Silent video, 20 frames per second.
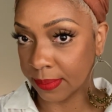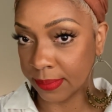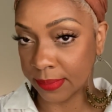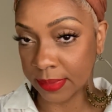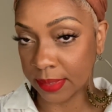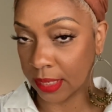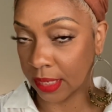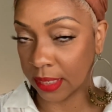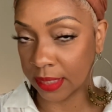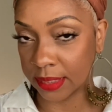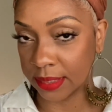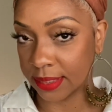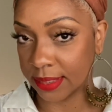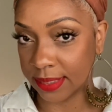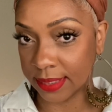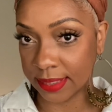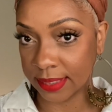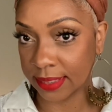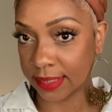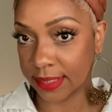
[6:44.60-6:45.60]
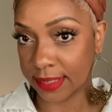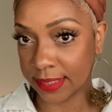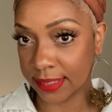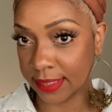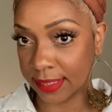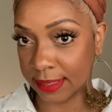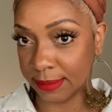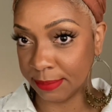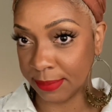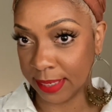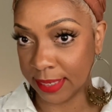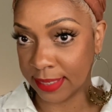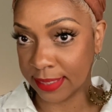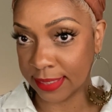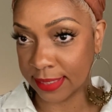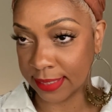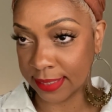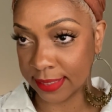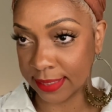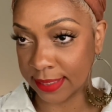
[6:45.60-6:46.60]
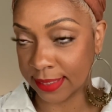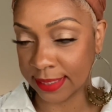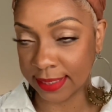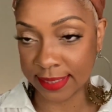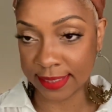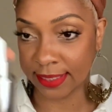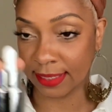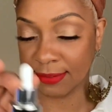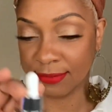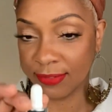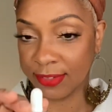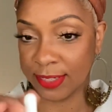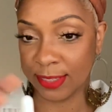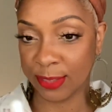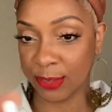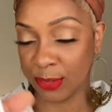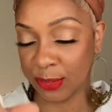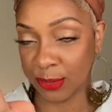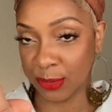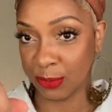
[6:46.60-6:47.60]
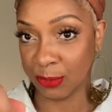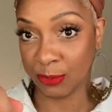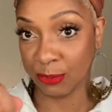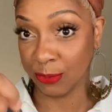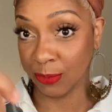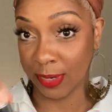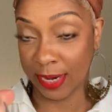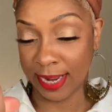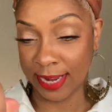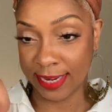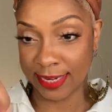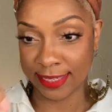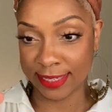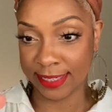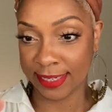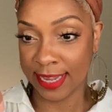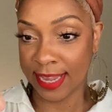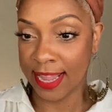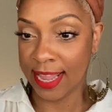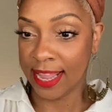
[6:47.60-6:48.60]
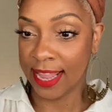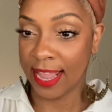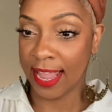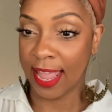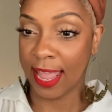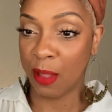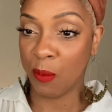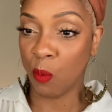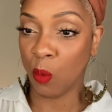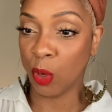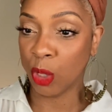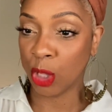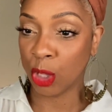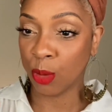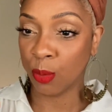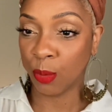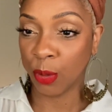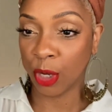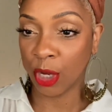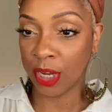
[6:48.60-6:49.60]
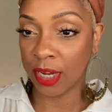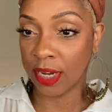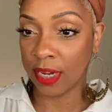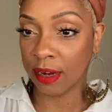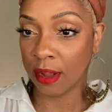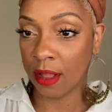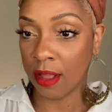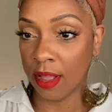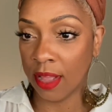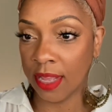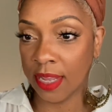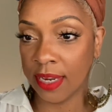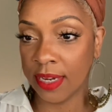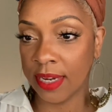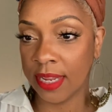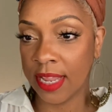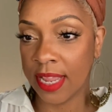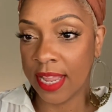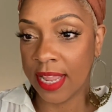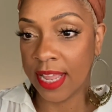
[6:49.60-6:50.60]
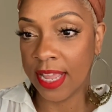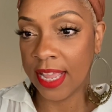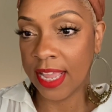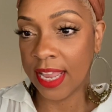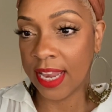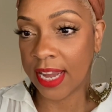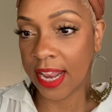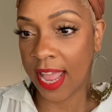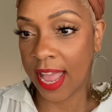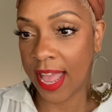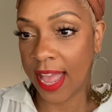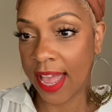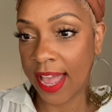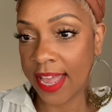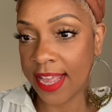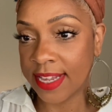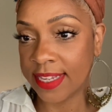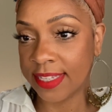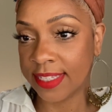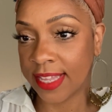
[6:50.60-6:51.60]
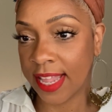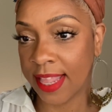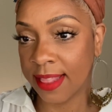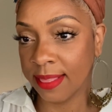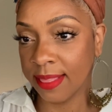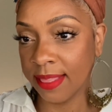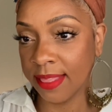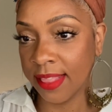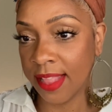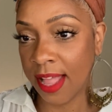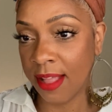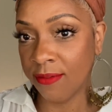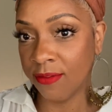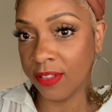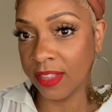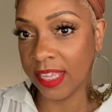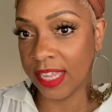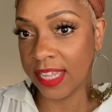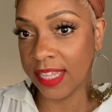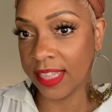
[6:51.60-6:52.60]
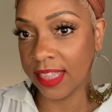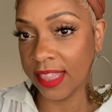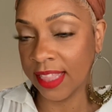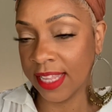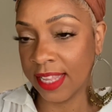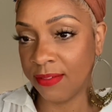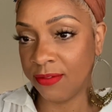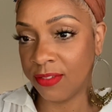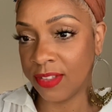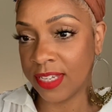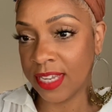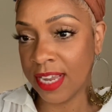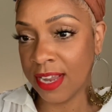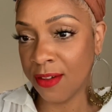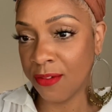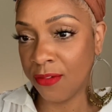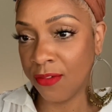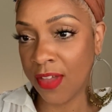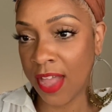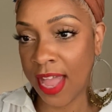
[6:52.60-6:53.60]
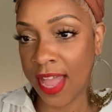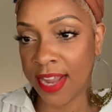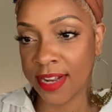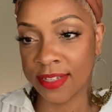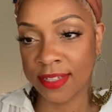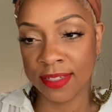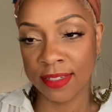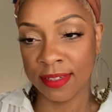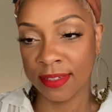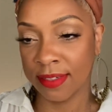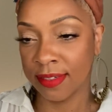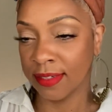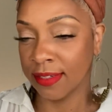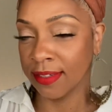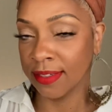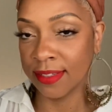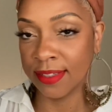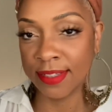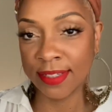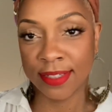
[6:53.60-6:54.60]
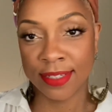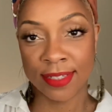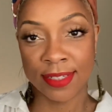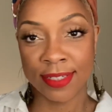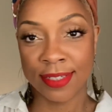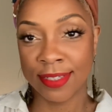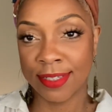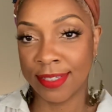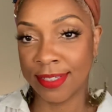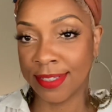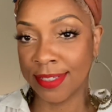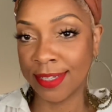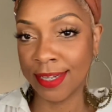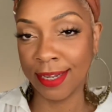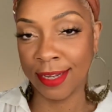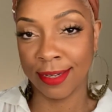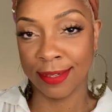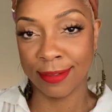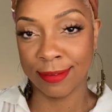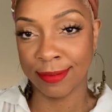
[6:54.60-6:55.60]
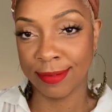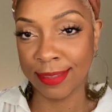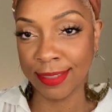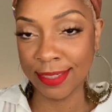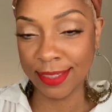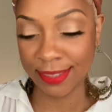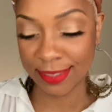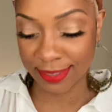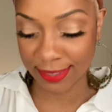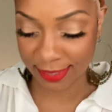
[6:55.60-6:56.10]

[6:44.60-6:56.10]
Uh, it's just amazing. The stuff is just great. And when you put it on, it has that lovely lifting effect. So good.